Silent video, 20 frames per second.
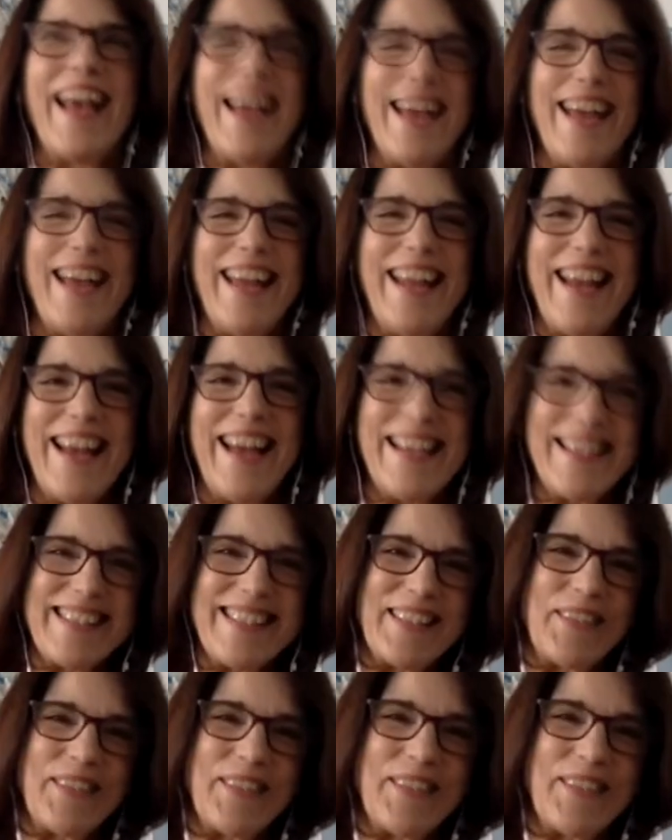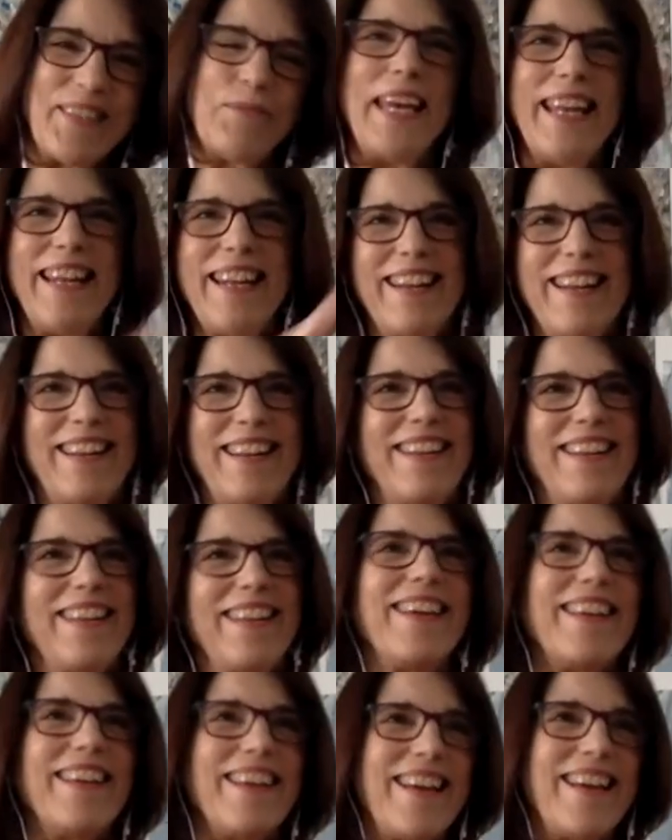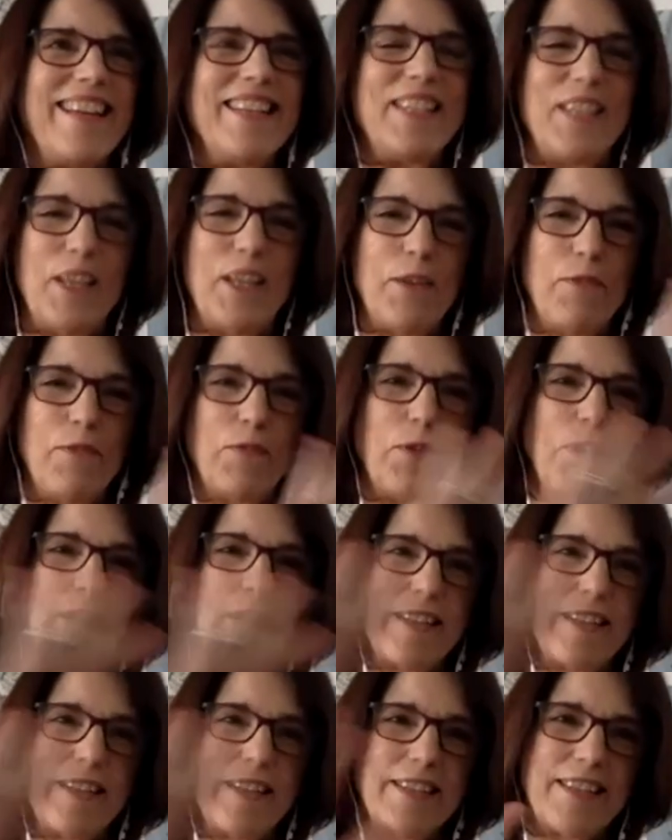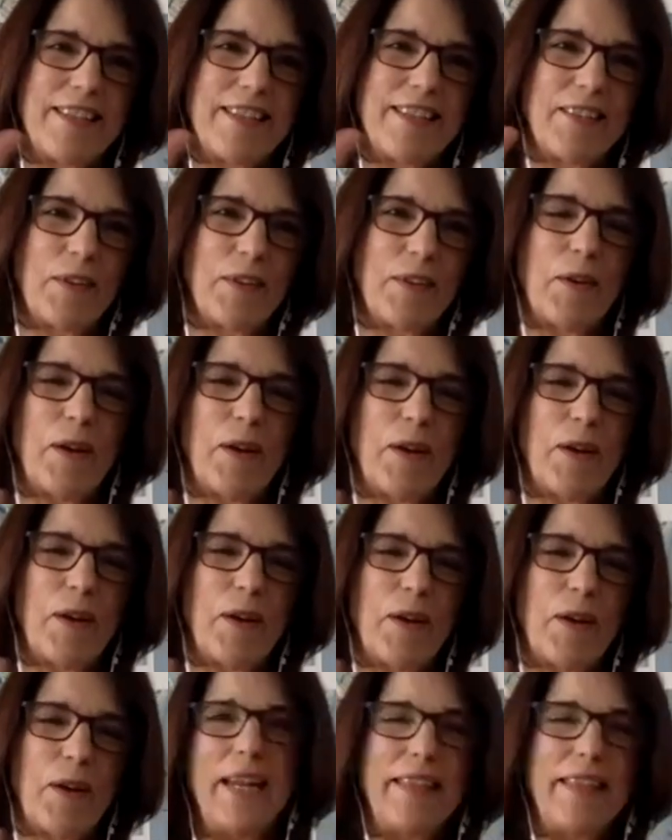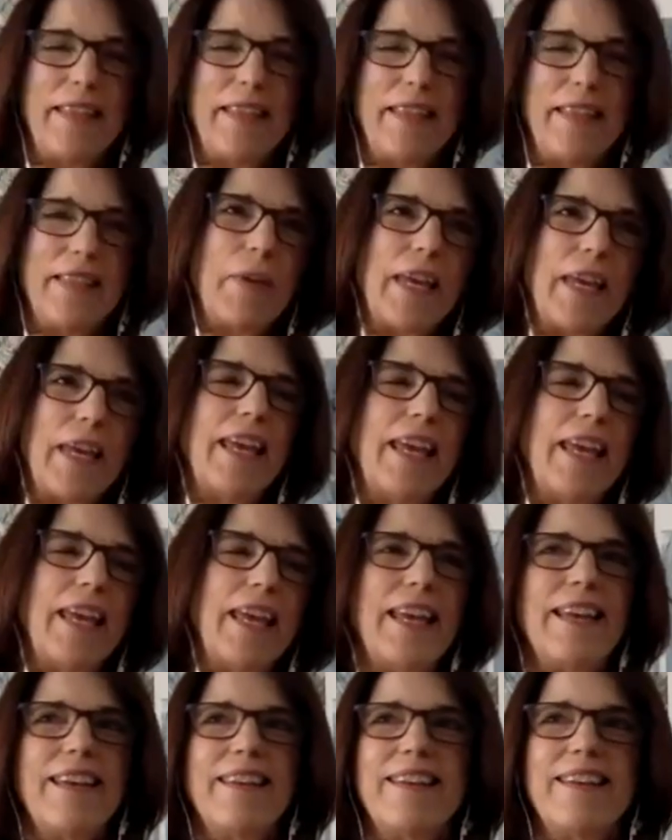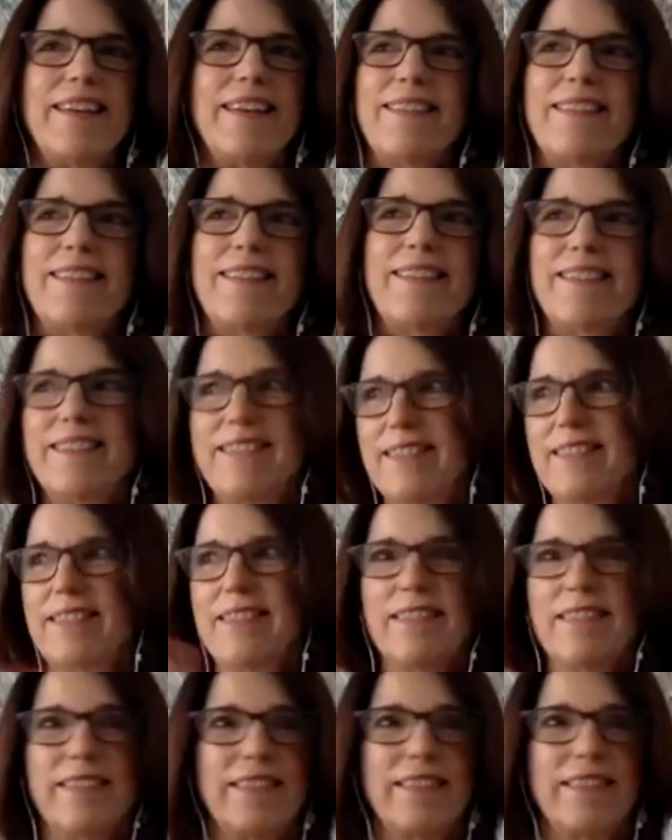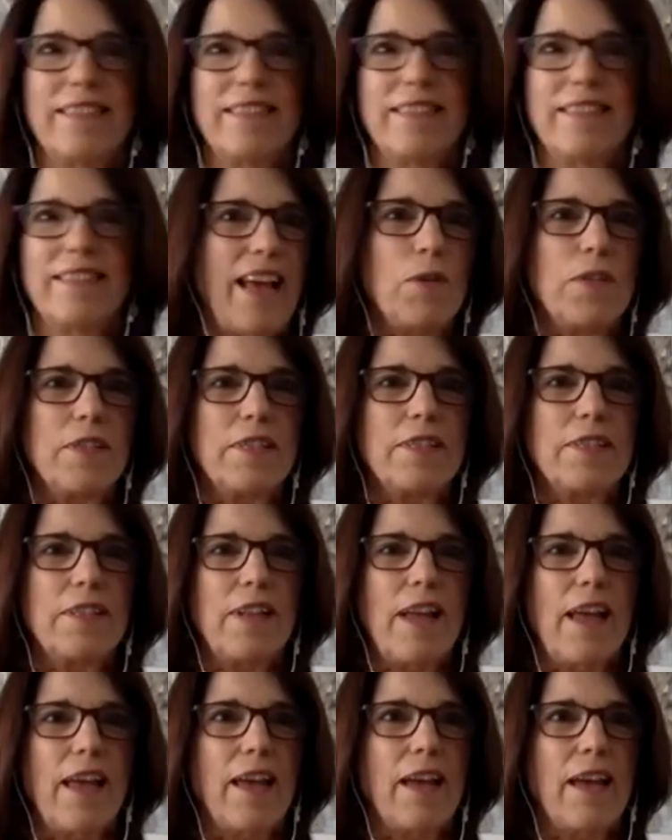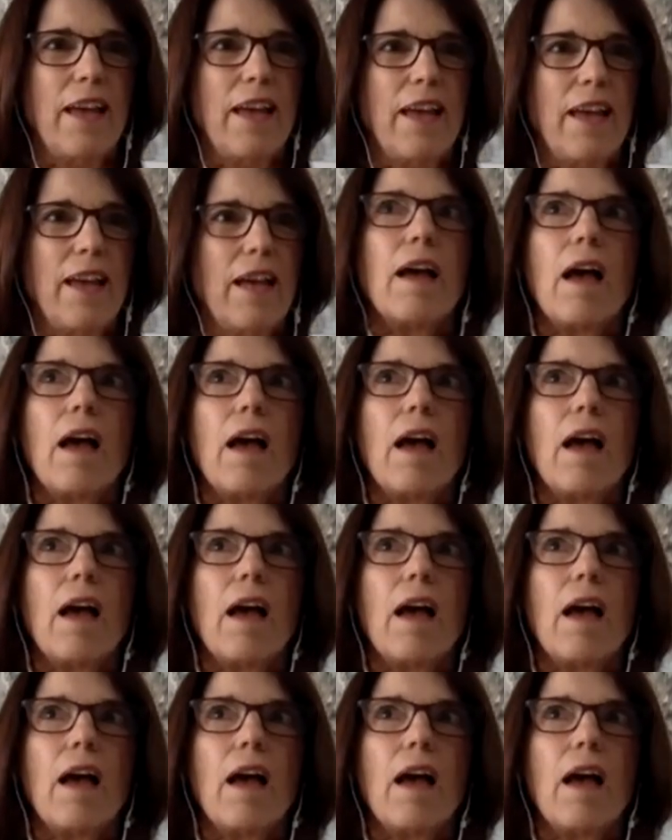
it has been different. I mean, at the beginning, I was like